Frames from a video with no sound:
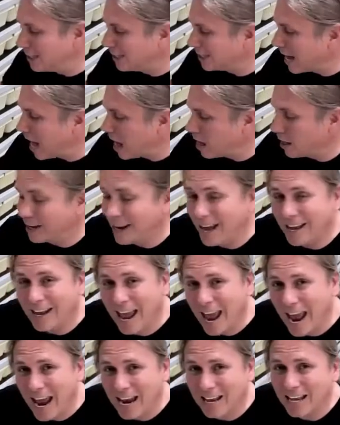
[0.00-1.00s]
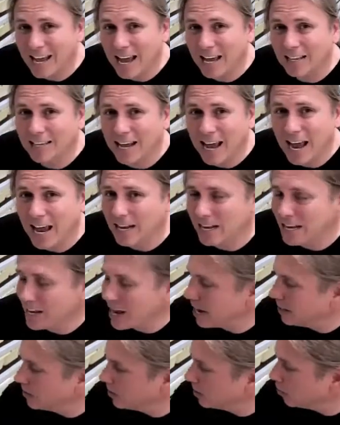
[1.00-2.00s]
solid at 88 to
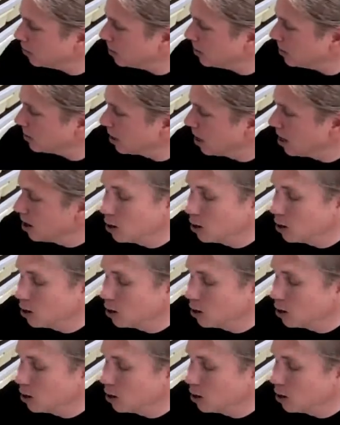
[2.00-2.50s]
89 degrees